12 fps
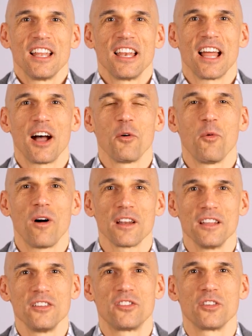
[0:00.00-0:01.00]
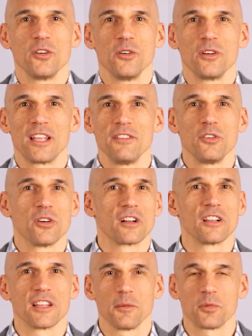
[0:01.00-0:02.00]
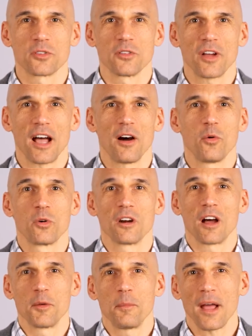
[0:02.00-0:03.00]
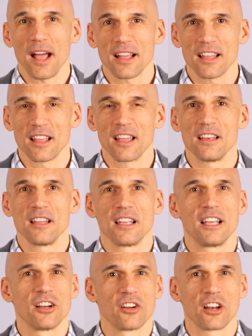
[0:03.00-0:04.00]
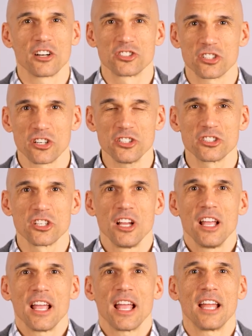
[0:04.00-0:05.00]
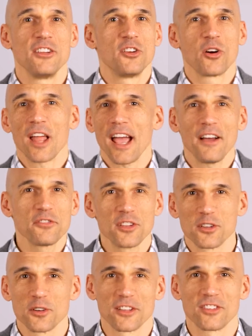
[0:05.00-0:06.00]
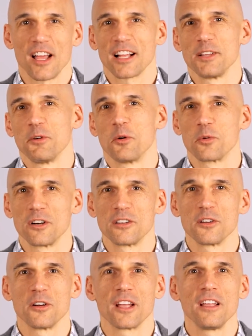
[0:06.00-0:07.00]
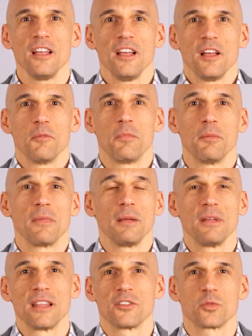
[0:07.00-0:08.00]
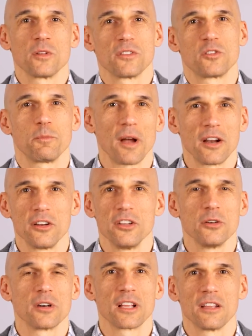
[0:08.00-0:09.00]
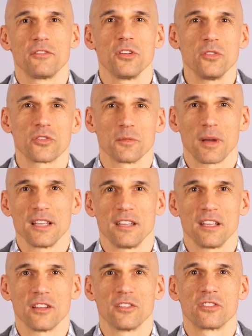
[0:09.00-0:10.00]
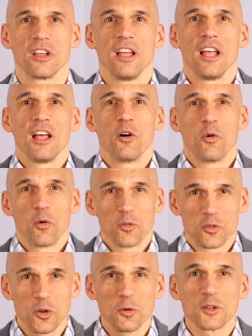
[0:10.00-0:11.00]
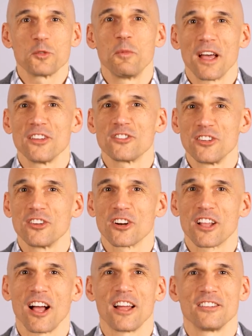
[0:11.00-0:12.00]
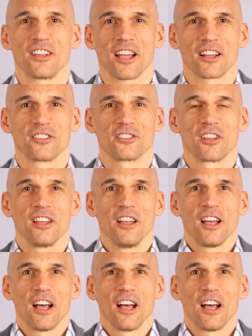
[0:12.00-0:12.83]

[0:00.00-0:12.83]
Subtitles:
Now, I wanted to give you a glimpse of how we're unpacking it here at our church, and you don't have to do exactly what we're doing, but maybe this will inspire you or give you some ideas. Do what's best in your context.